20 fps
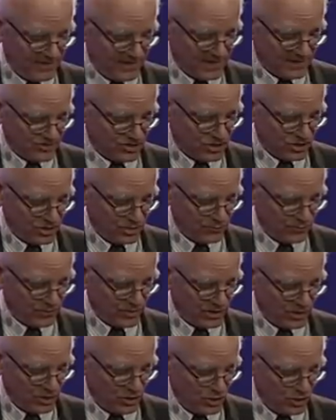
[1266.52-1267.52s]
that
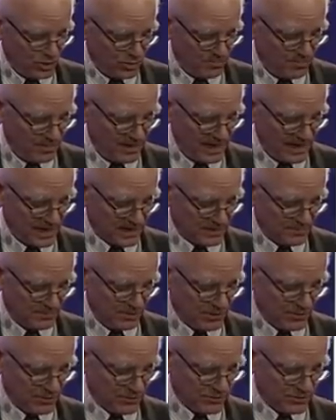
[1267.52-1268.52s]
children could be
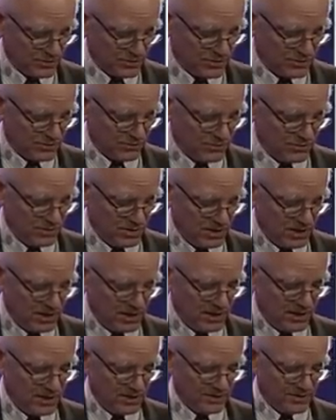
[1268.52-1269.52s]
exposed to
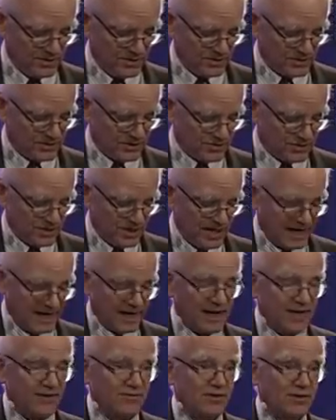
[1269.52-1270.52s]
such high
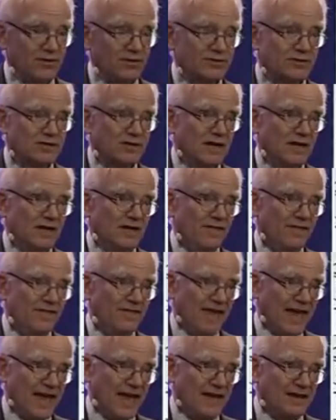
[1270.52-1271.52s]
levels
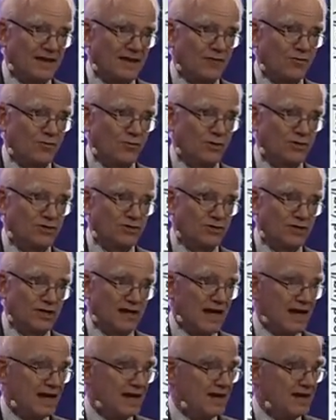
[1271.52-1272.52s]
that we
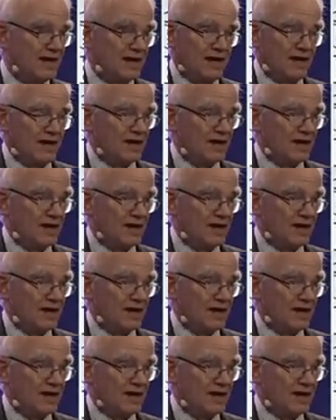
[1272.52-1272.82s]
today